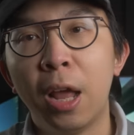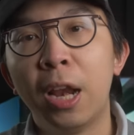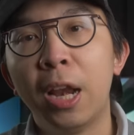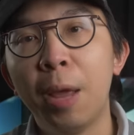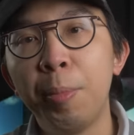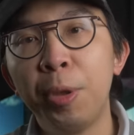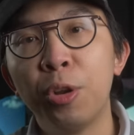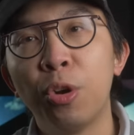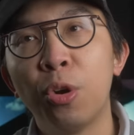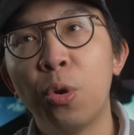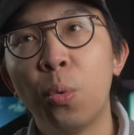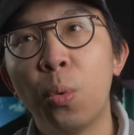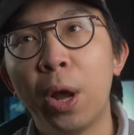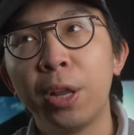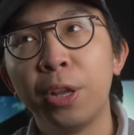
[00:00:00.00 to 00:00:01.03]
Let me know
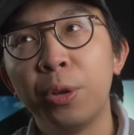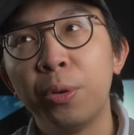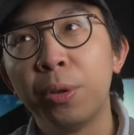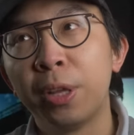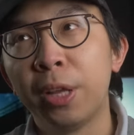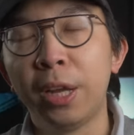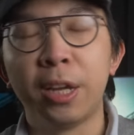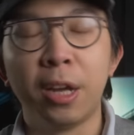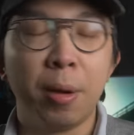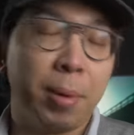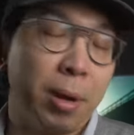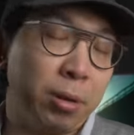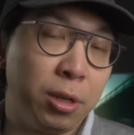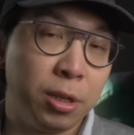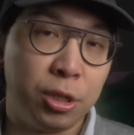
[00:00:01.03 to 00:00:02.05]
what you think
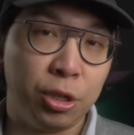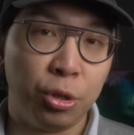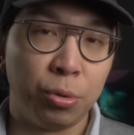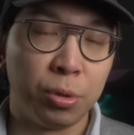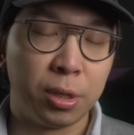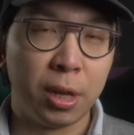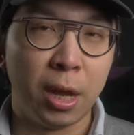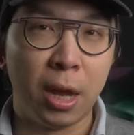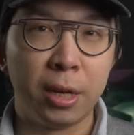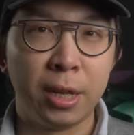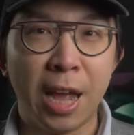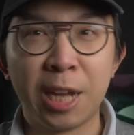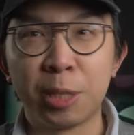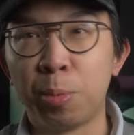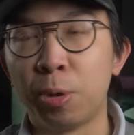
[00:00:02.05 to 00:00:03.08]
about this news that
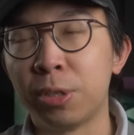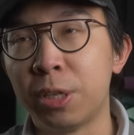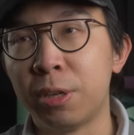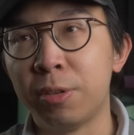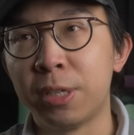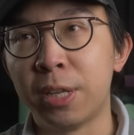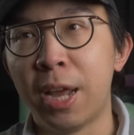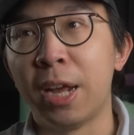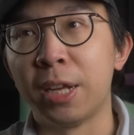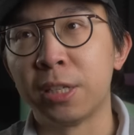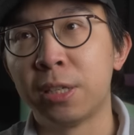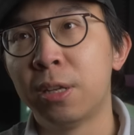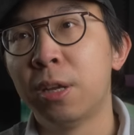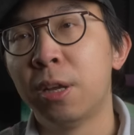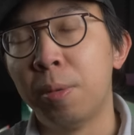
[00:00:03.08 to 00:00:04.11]
the Xbox Series
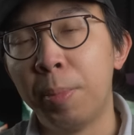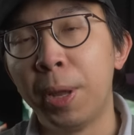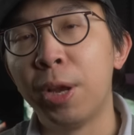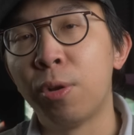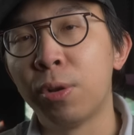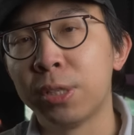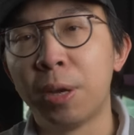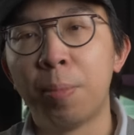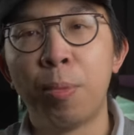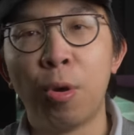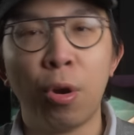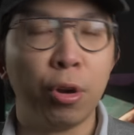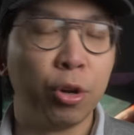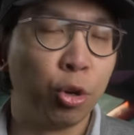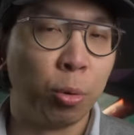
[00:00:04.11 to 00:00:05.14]
X may not
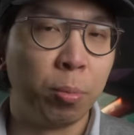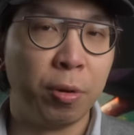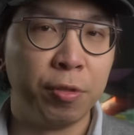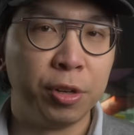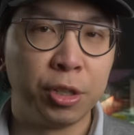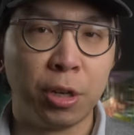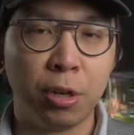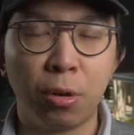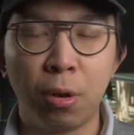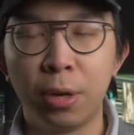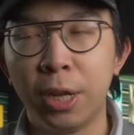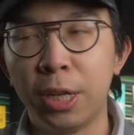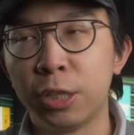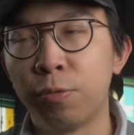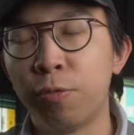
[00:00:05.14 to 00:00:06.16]
support Dolby Vision
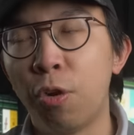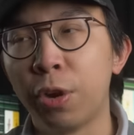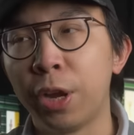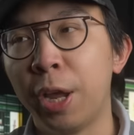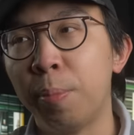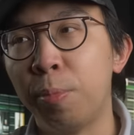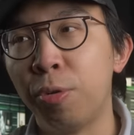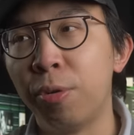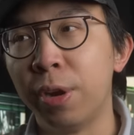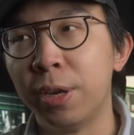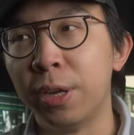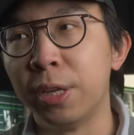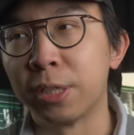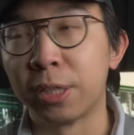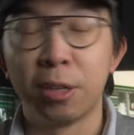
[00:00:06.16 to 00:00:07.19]
on its 4K Blu-ray
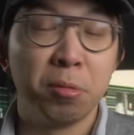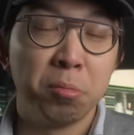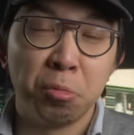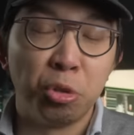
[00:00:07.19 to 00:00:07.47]
disc.